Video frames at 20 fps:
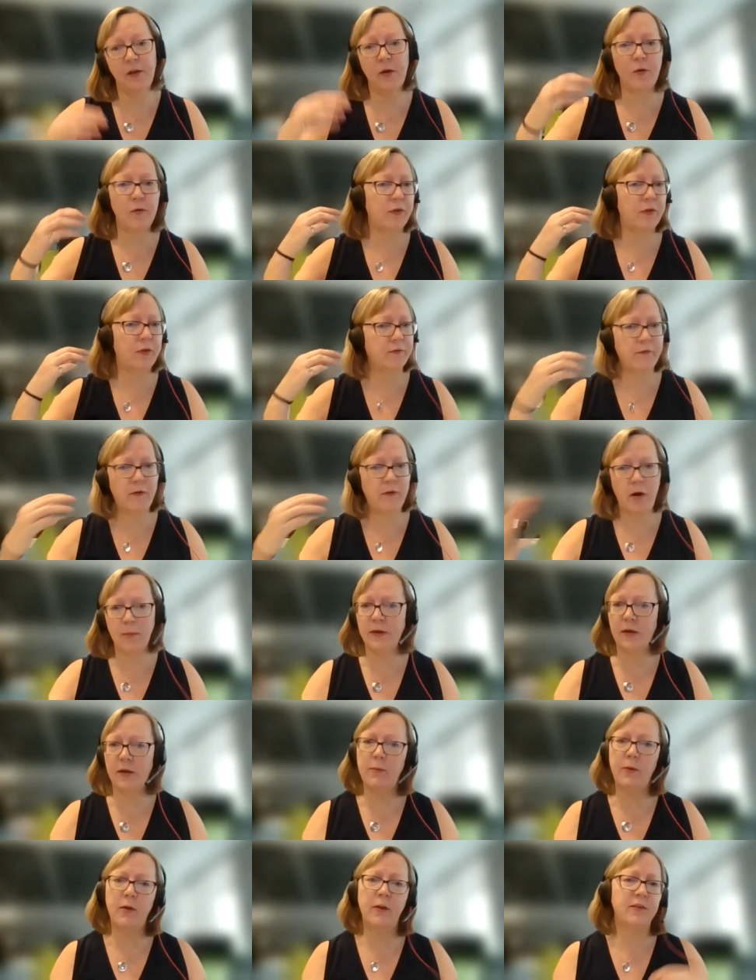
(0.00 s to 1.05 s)
so the
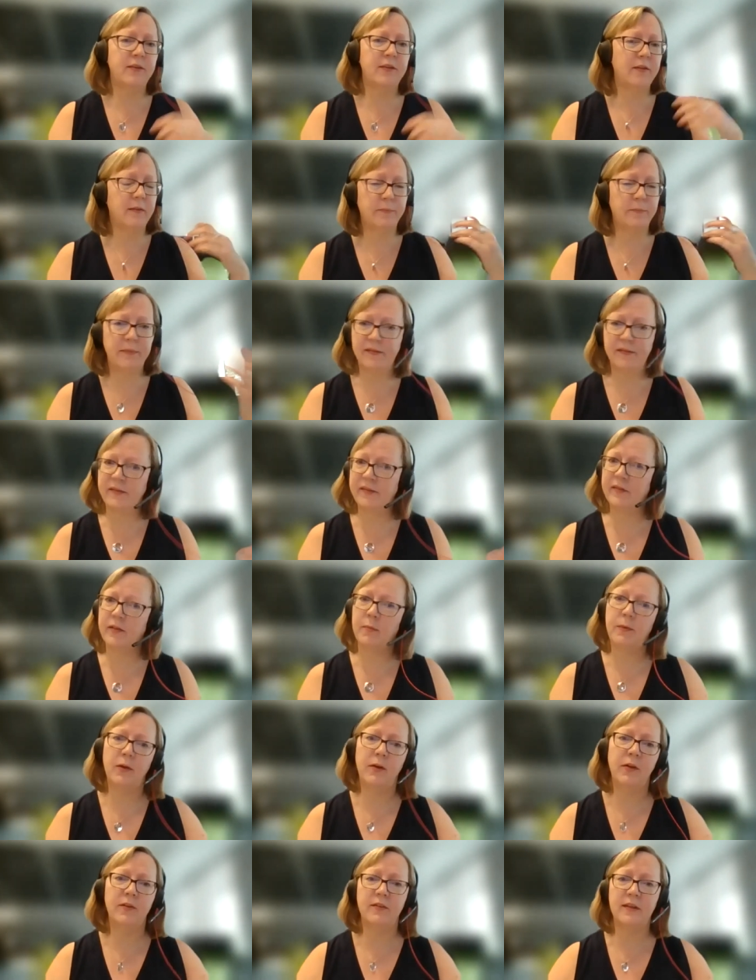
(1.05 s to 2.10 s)
farming community, the business
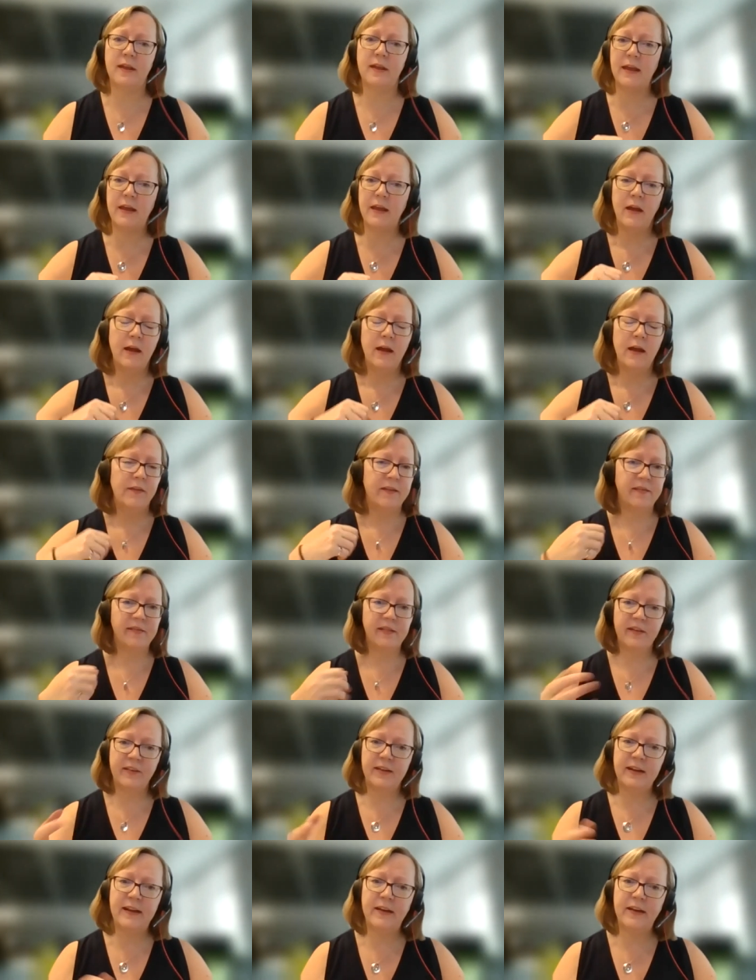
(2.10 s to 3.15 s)
community, the
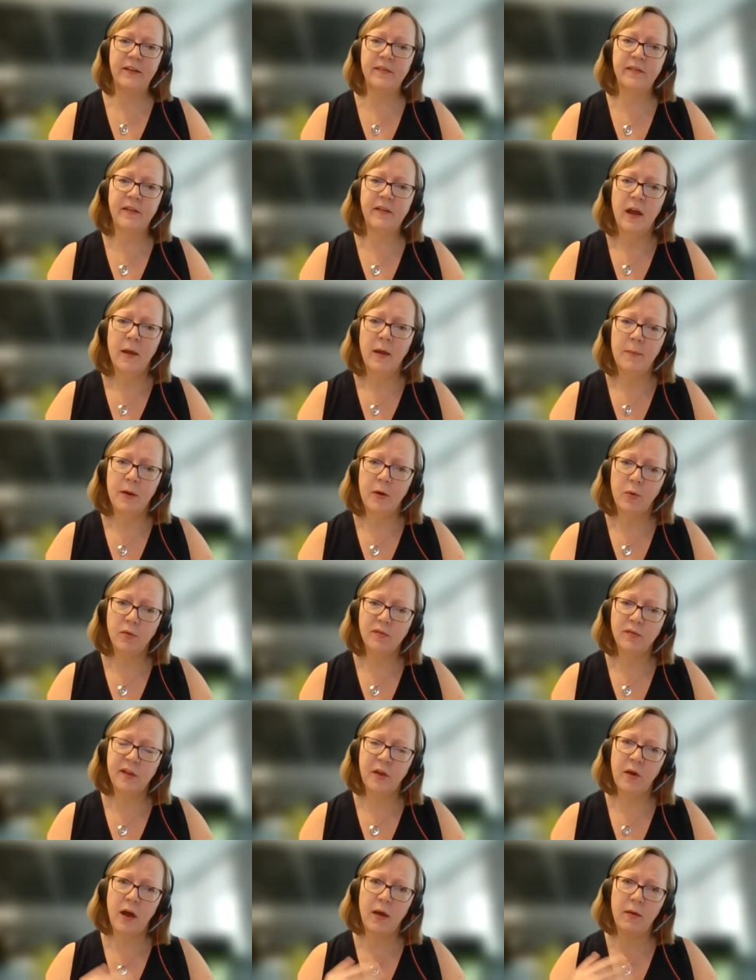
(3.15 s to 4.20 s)
city leaders. But
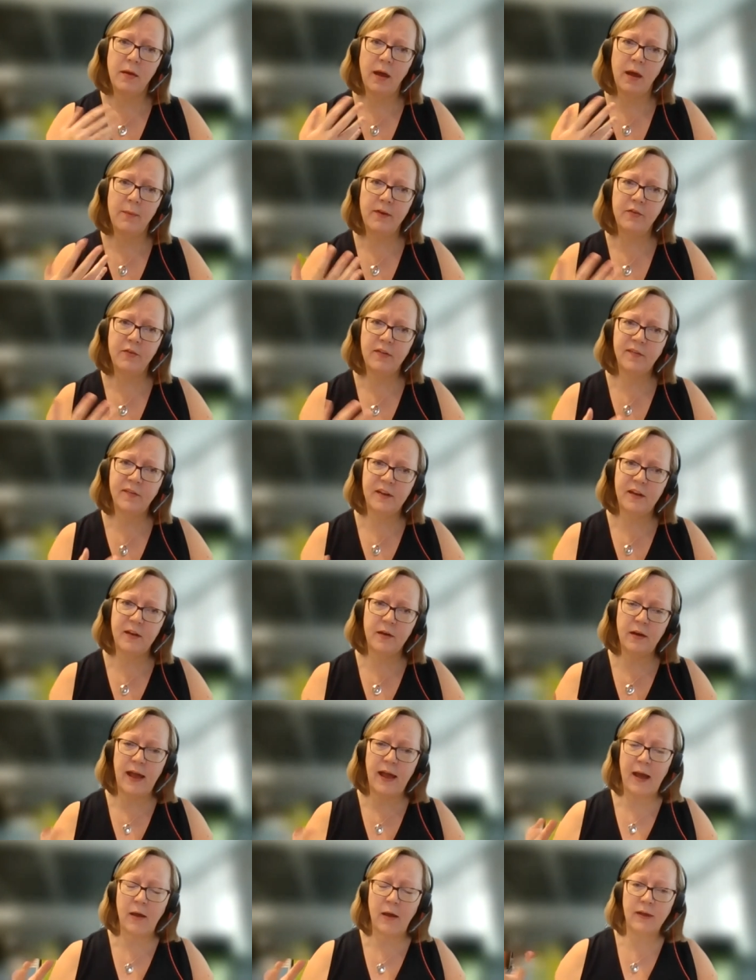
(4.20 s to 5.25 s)
also, I, I'm interested in
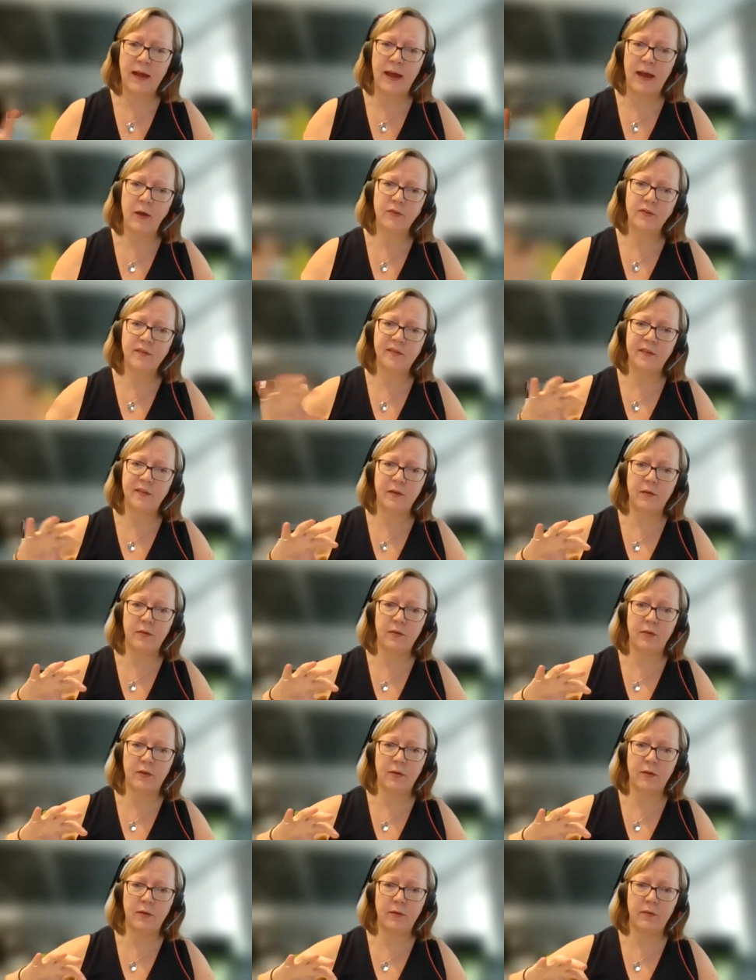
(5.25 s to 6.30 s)
how how does the
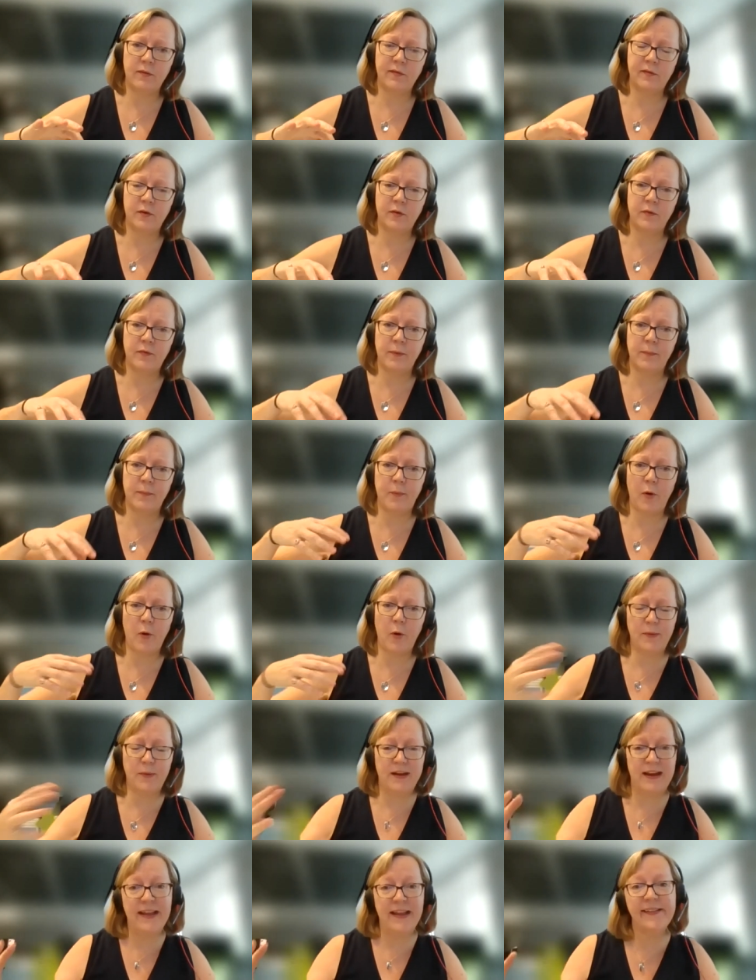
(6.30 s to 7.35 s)
the sort of the
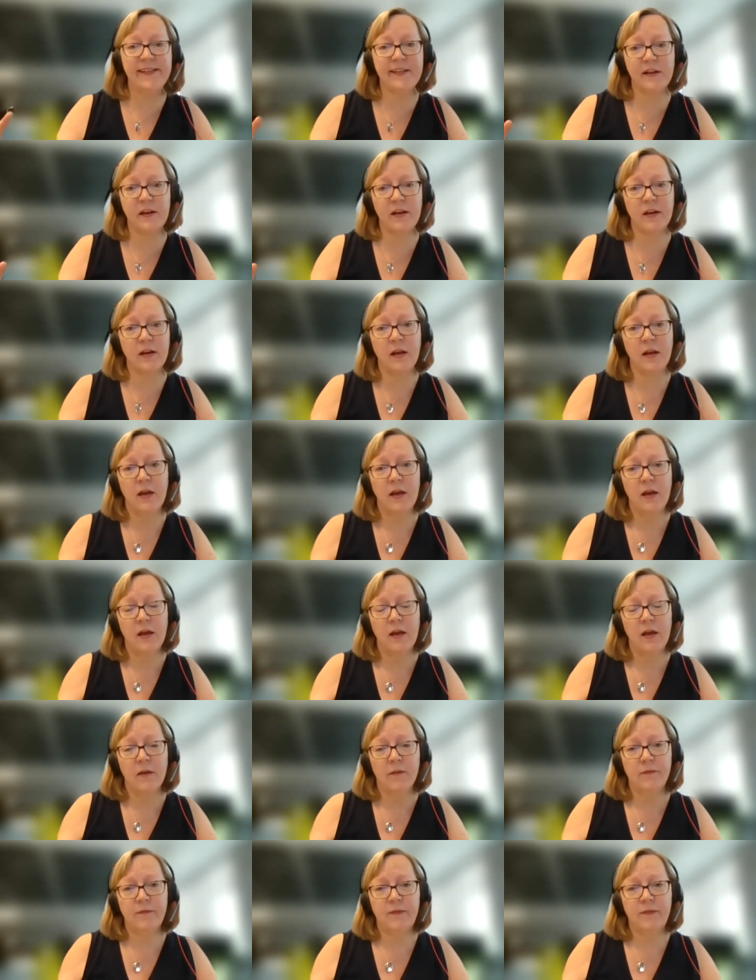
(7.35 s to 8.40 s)
population
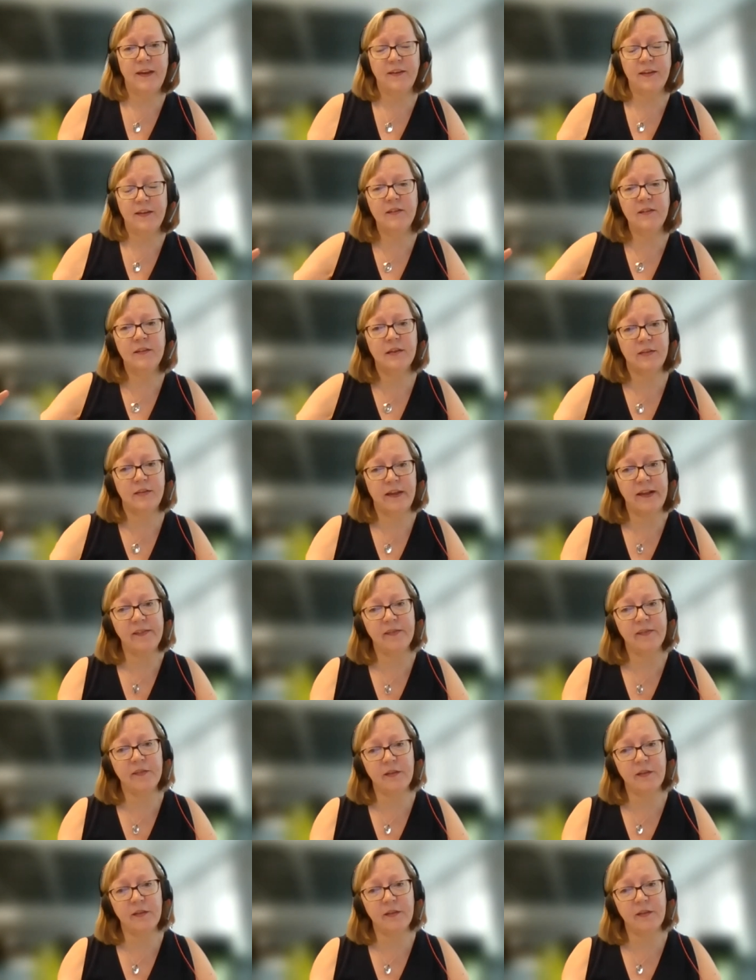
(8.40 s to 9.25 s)
feed into this?